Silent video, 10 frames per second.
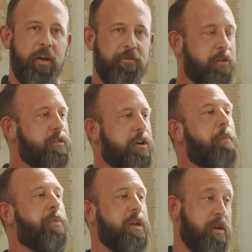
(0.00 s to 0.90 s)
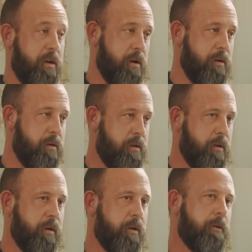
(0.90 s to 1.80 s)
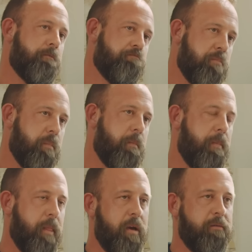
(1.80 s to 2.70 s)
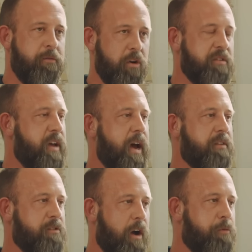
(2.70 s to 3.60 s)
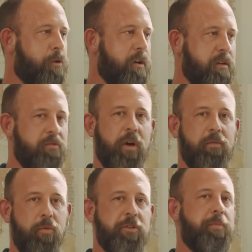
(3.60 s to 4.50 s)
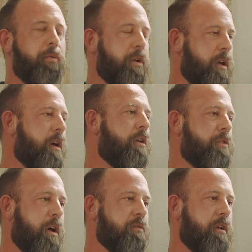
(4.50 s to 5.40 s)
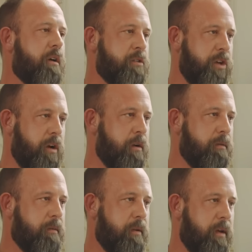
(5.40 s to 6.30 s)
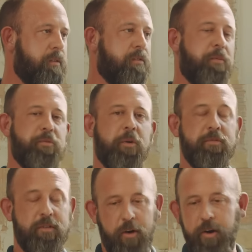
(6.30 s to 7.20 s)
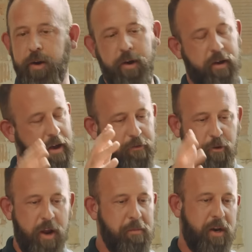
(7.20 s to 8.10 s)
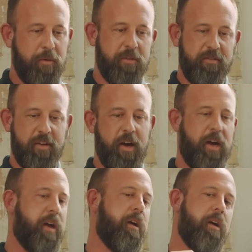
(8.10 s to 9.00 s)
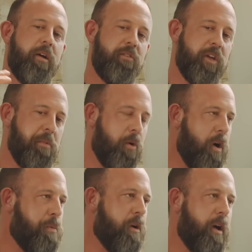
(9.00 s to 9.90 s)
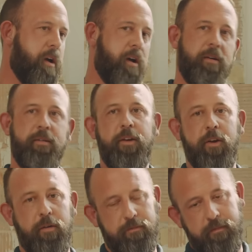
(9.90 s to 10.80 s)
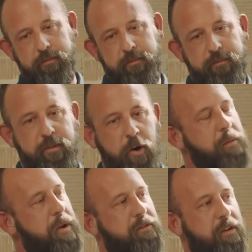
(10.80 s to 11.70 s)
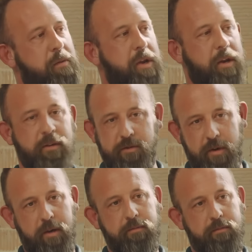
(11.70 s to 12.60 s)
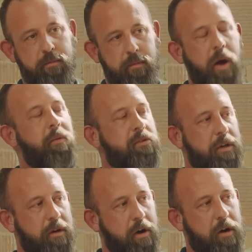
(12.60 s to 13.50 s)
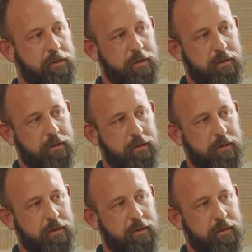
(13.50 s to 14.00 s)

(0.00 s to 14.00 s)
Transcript: if there's a company here for a SaaS software at this level, we should be able to get $100,000 a year as a subscription. So anyway, have a great meeting with this guy, demo our product, 30 minutes into the meeting, he's like, how much is it going to cost us?